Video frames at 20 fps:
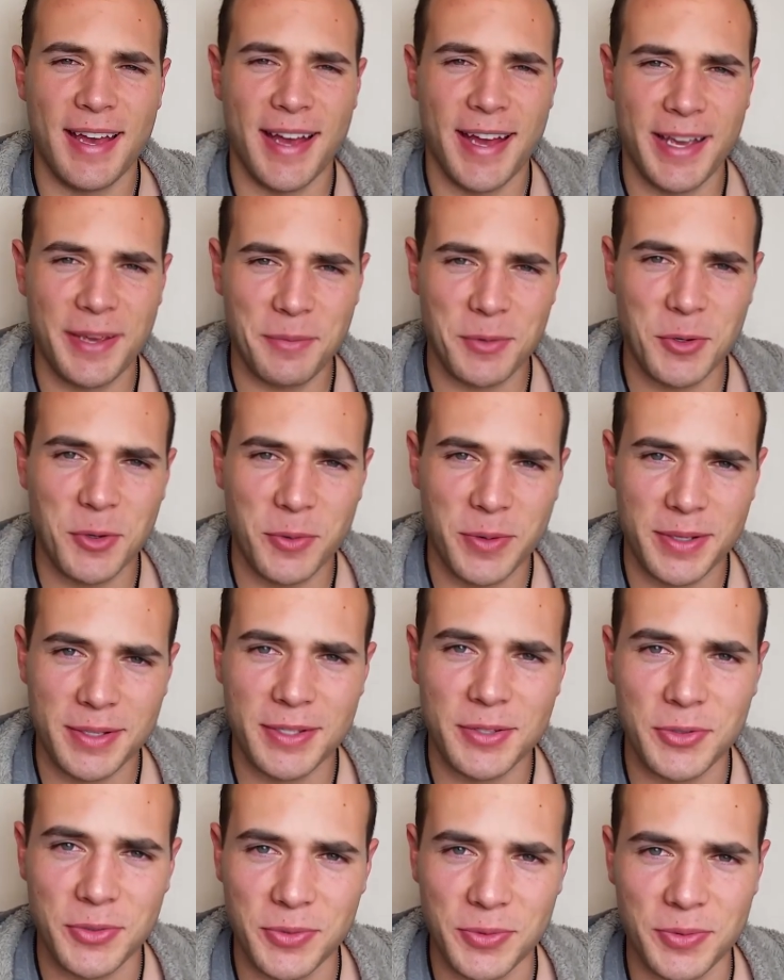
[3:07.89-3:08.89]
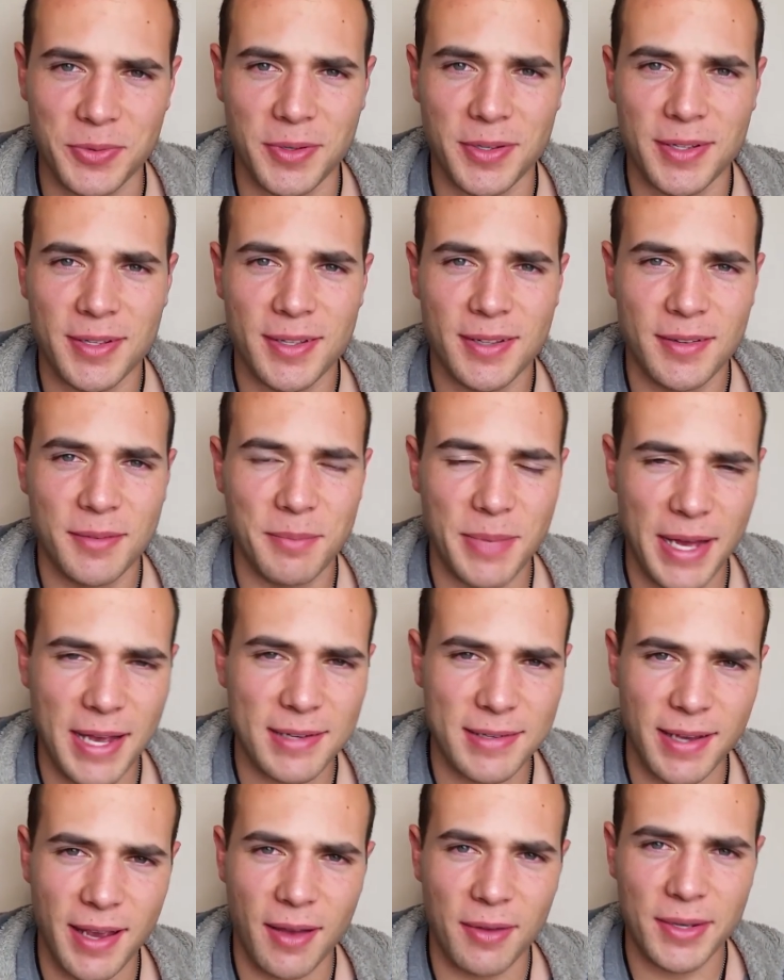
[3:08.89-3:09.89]
I am going to
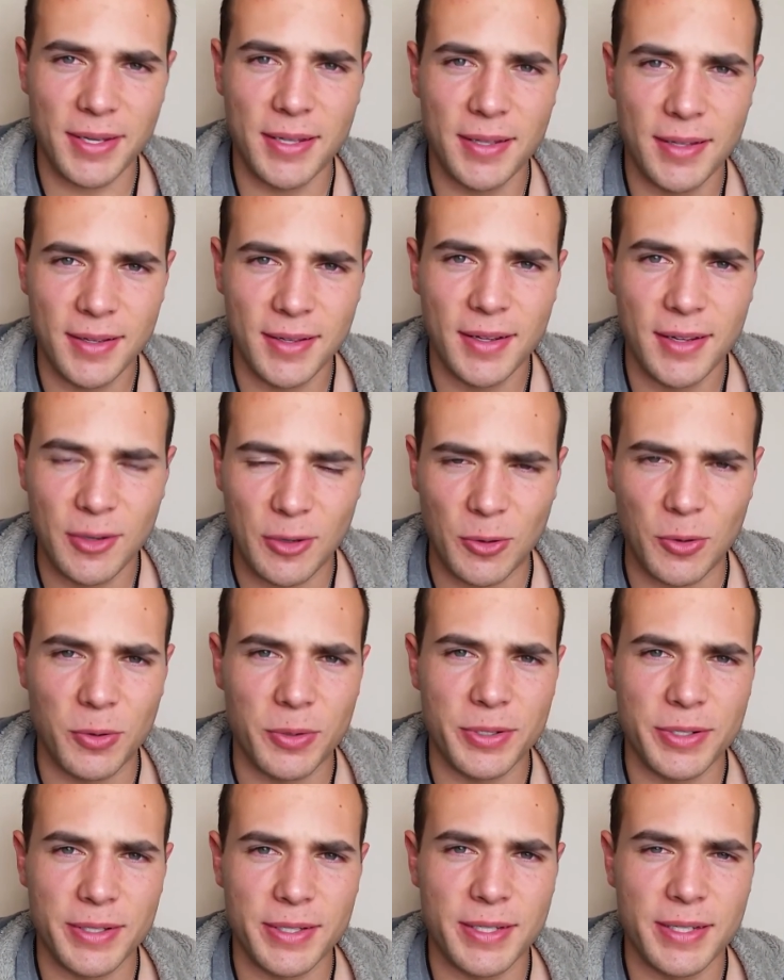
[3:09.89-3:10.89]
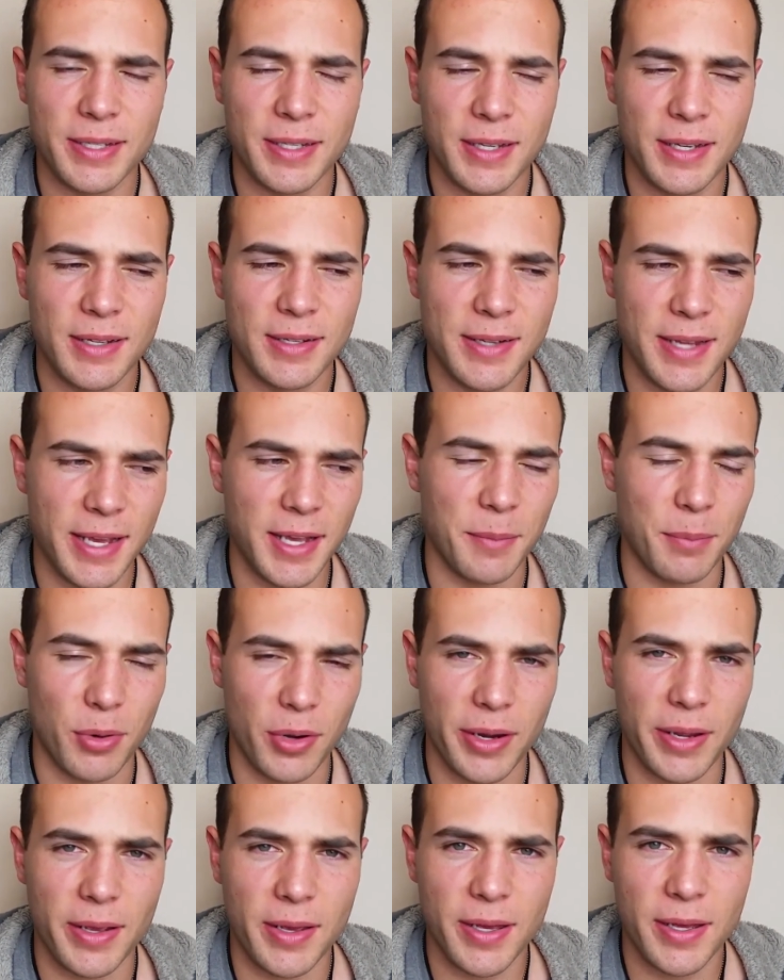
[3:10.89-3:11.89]
pass out or just take a
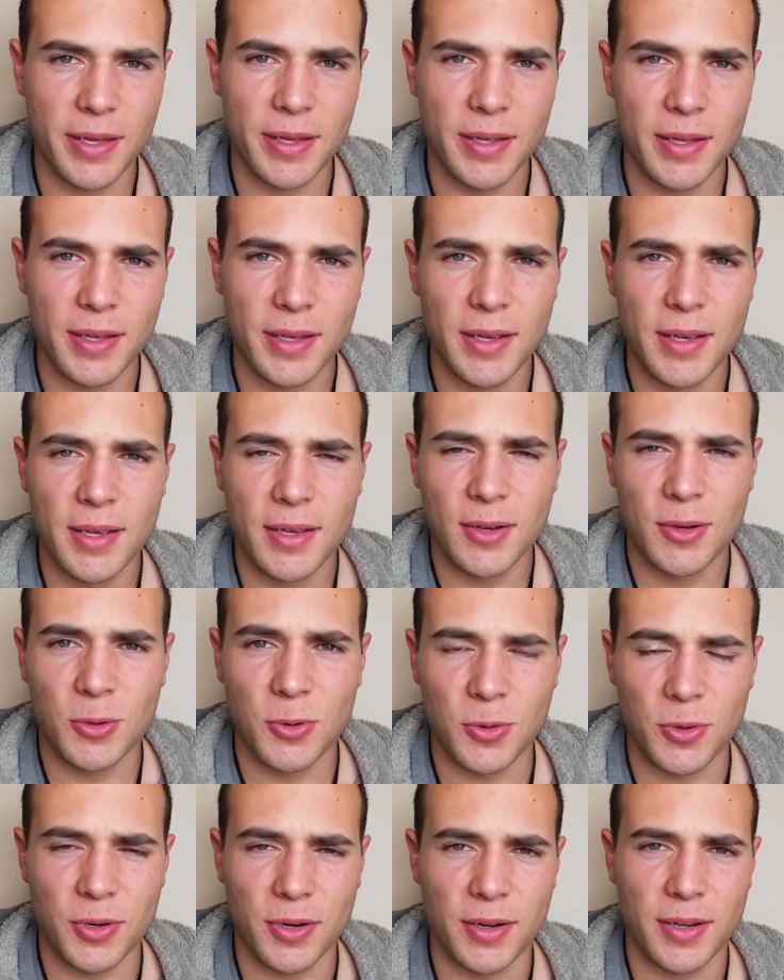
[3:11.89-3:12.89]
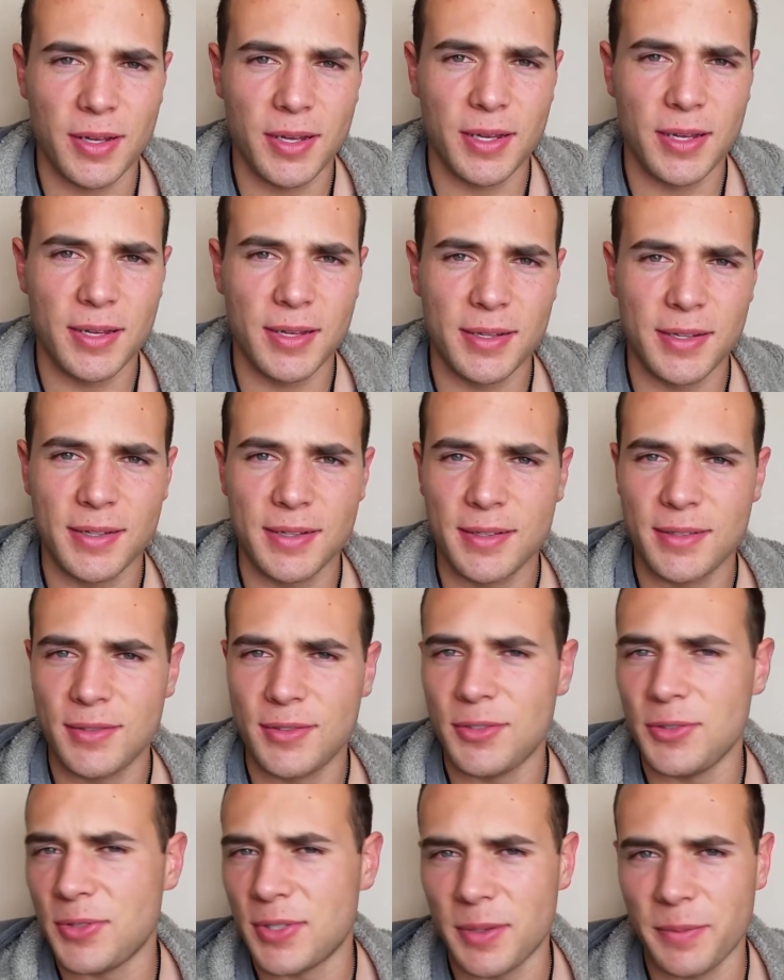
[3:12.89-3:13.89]
break or
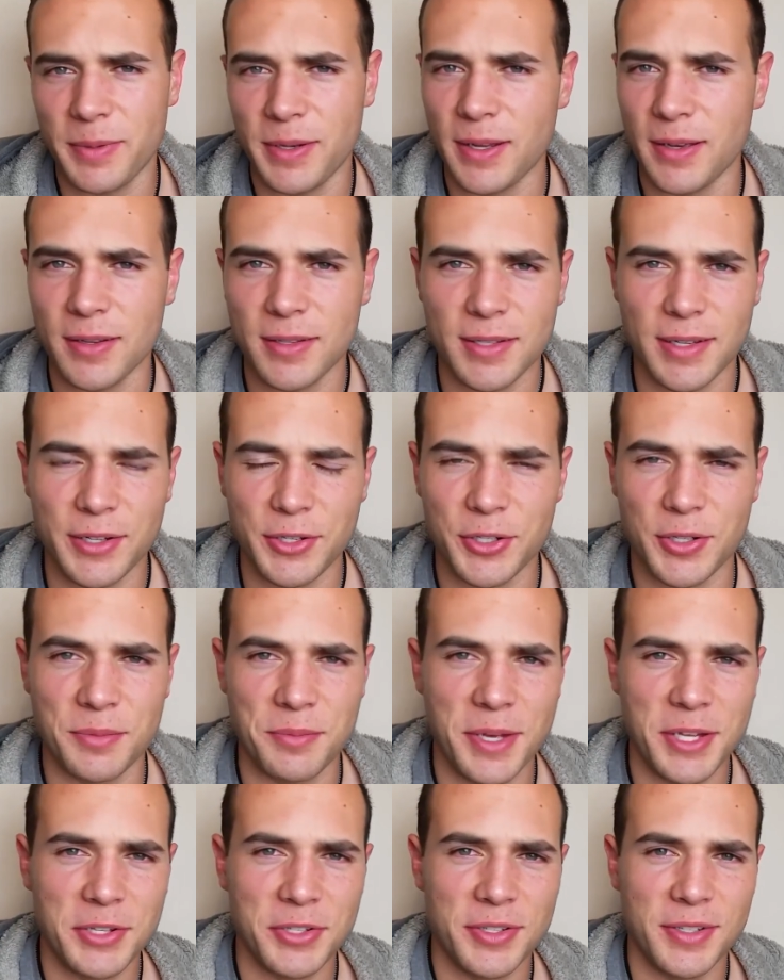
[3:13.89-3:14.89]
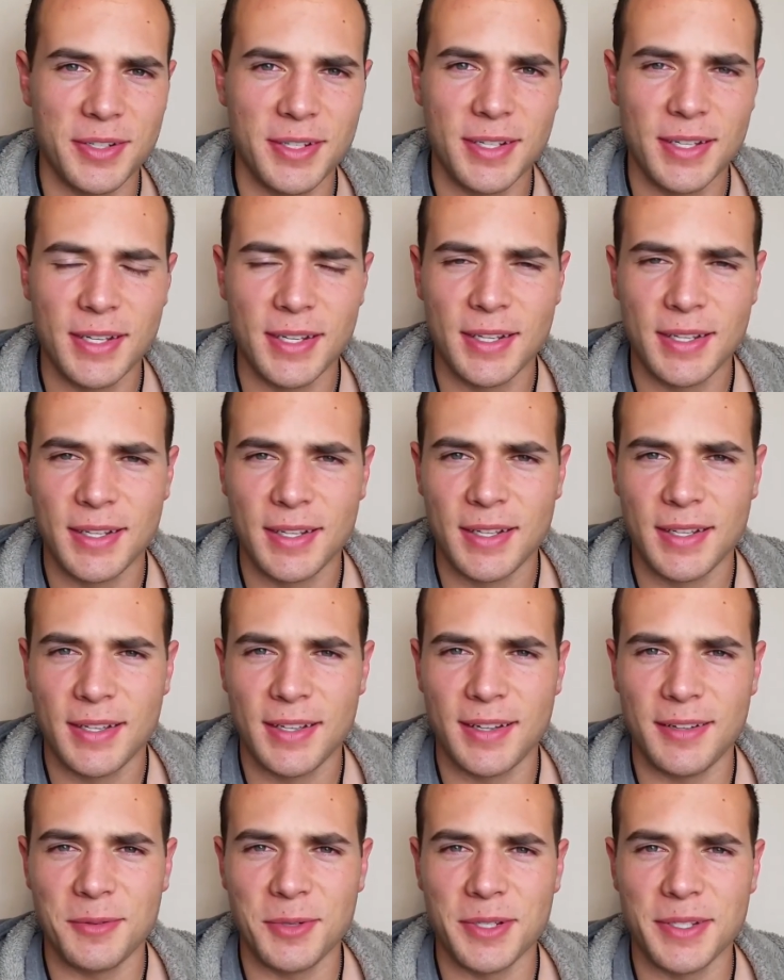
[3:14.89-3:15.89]
do something else I shouldn't mention.
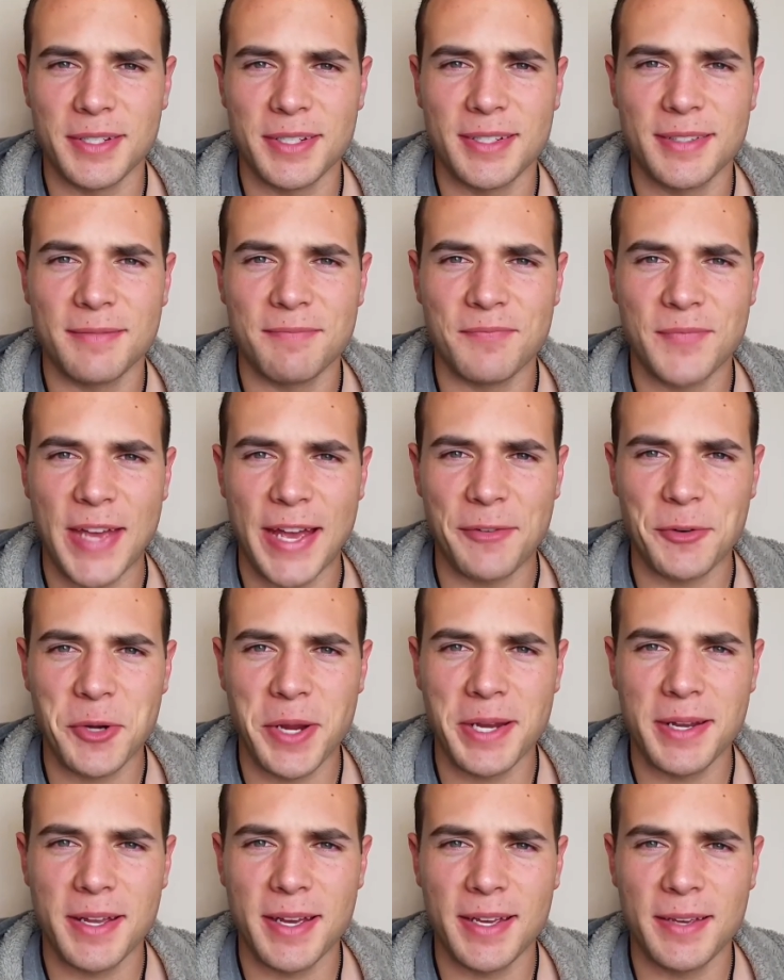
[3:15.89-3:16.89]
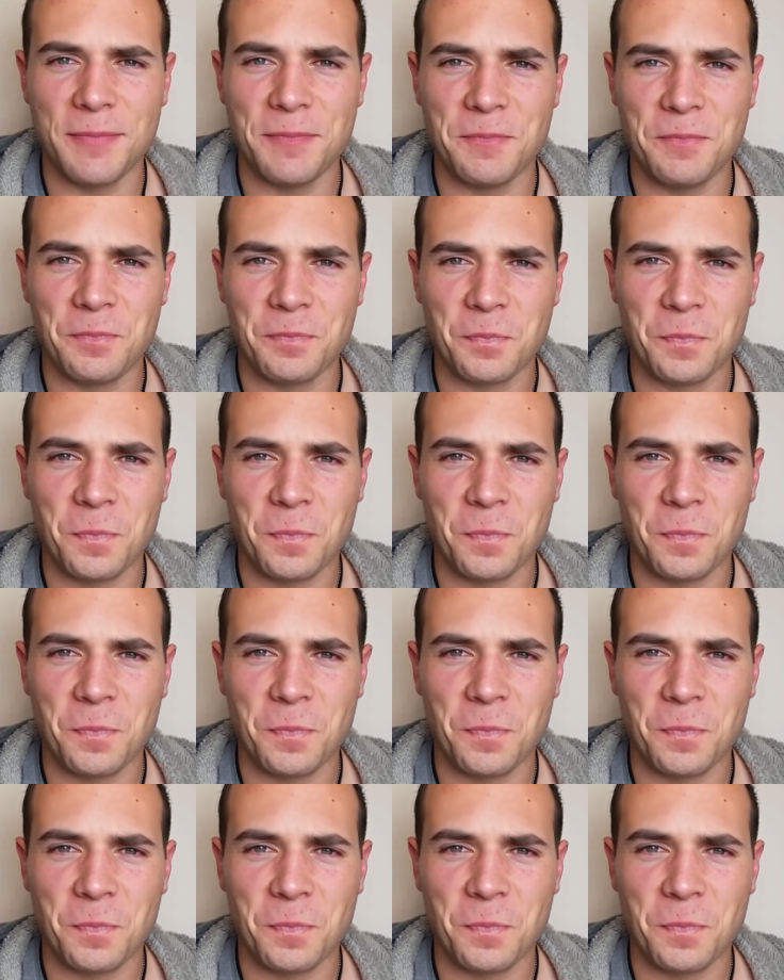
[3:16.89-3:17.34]
Anyways, have a great night.